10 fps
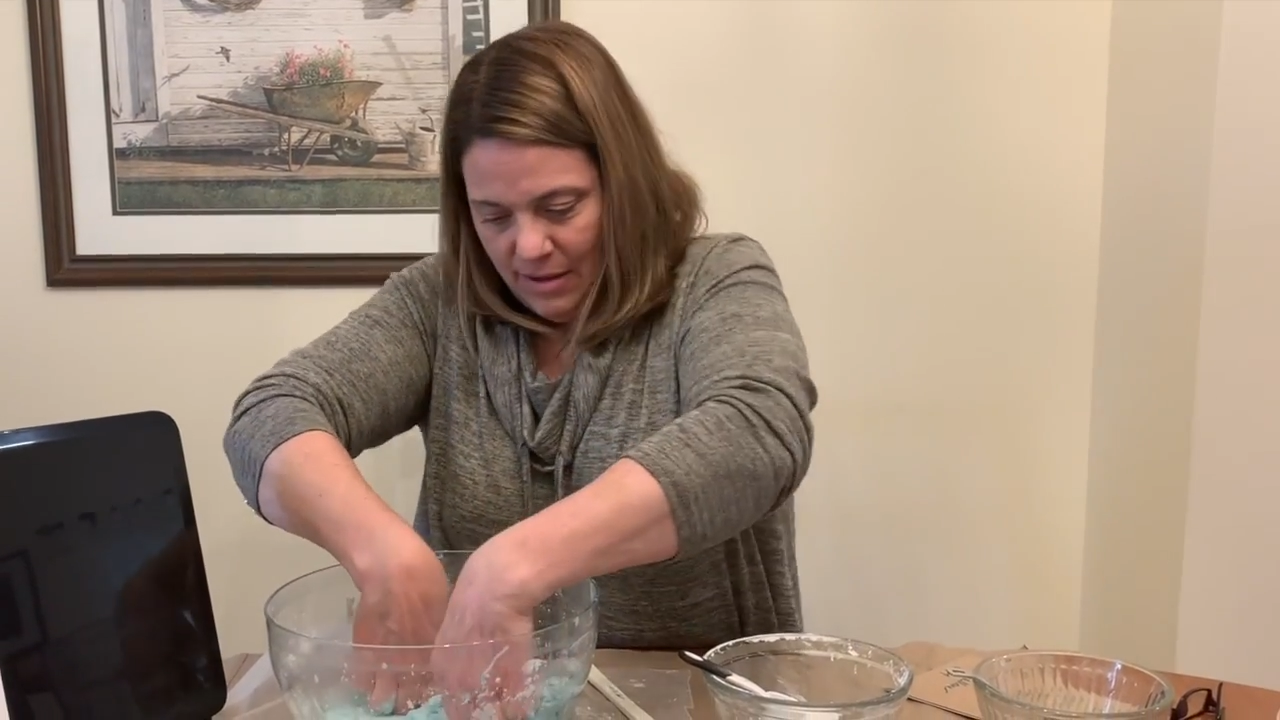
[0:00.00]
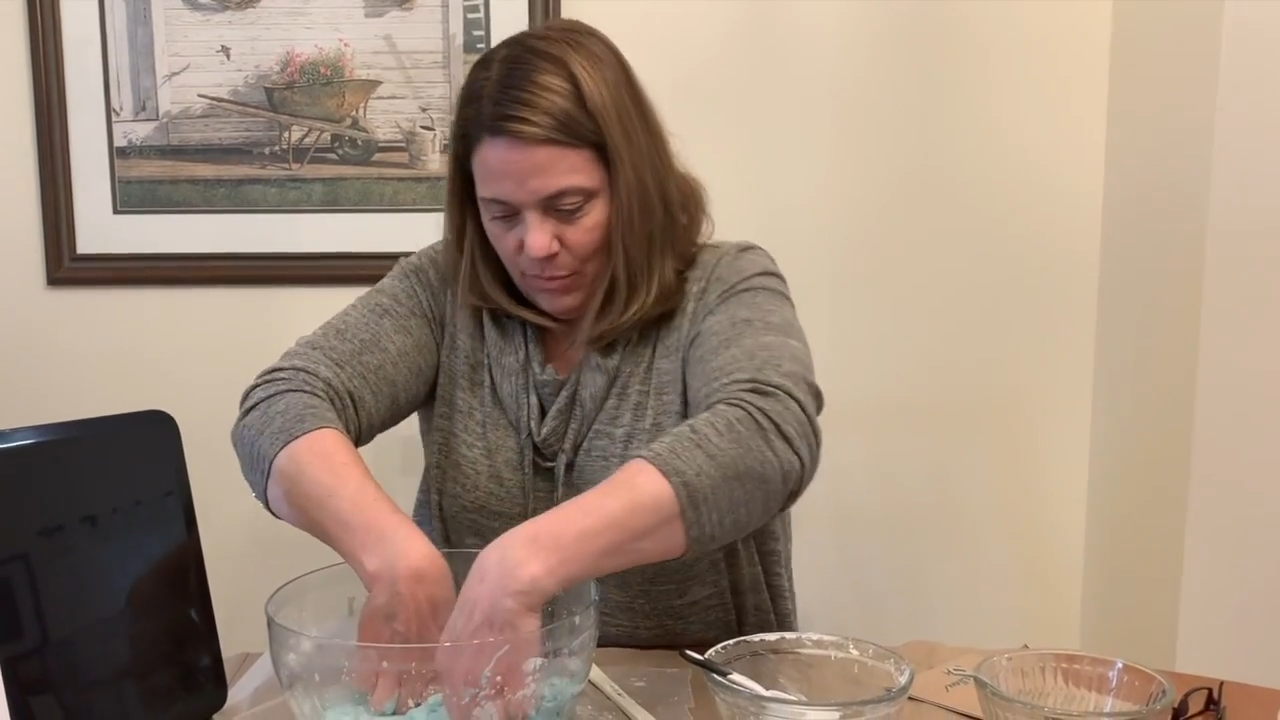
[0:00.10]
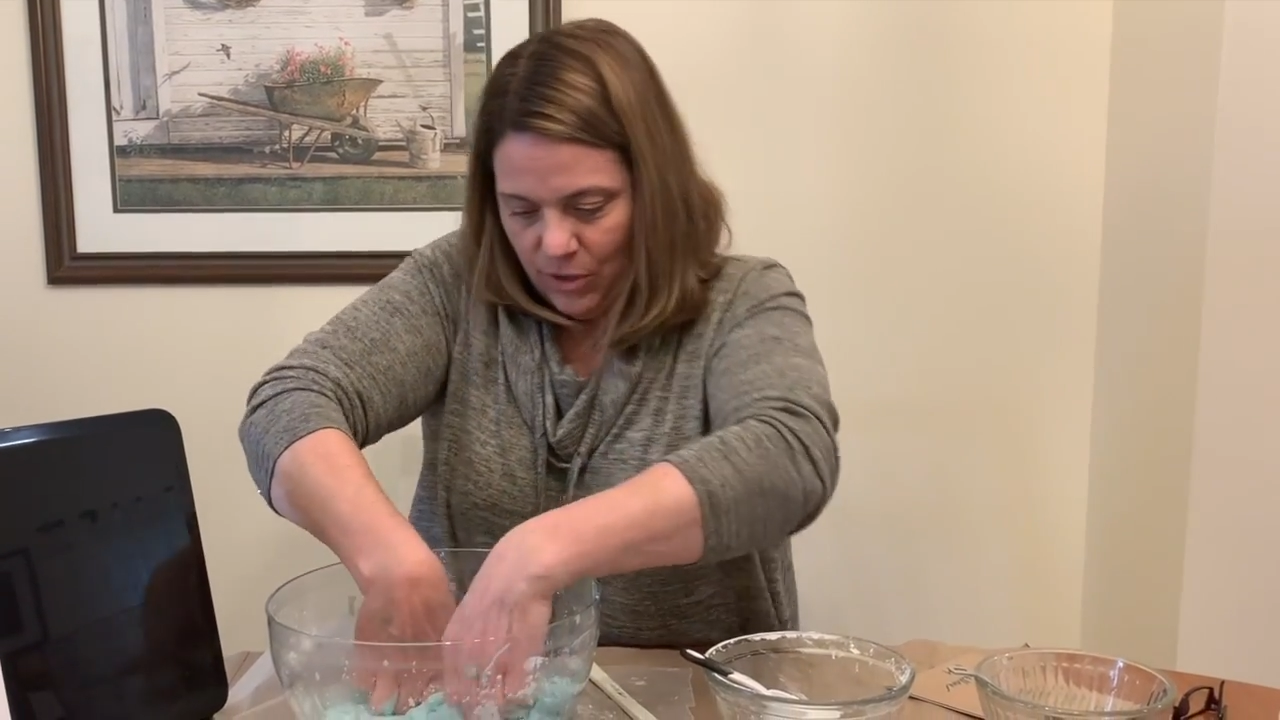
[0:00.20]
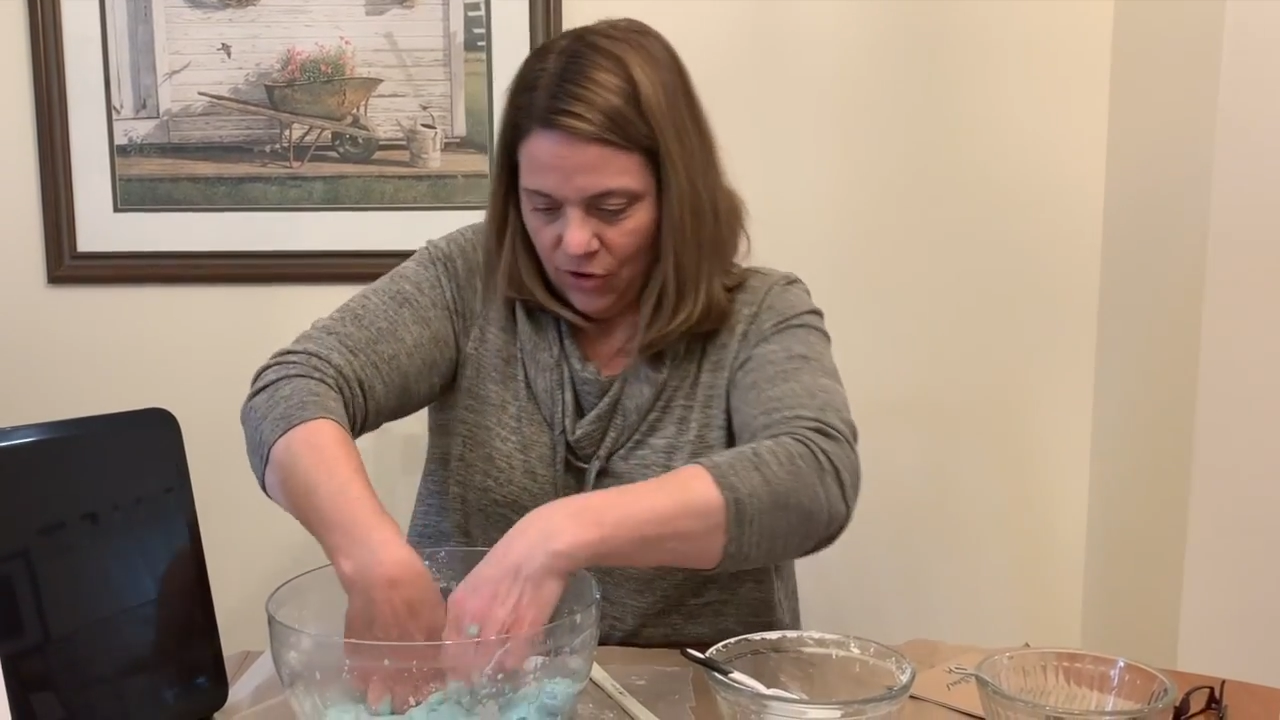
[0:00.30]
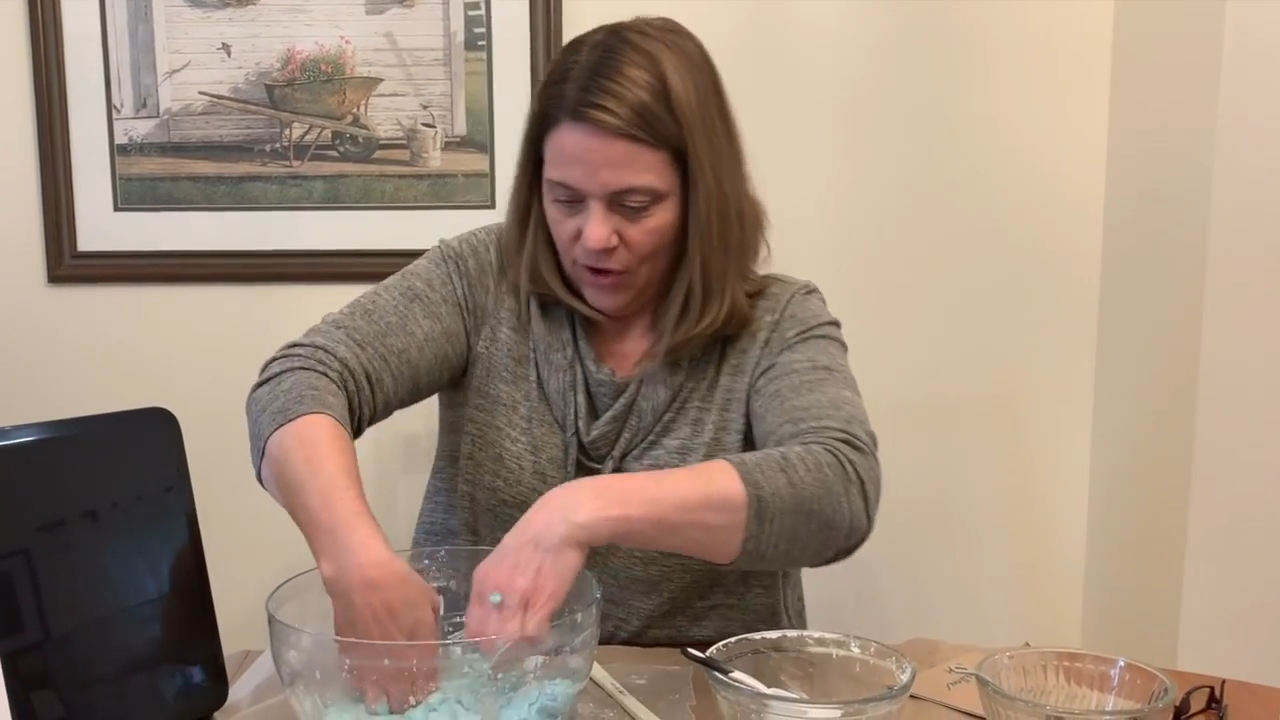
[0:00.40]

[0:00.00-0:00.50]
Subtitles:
with your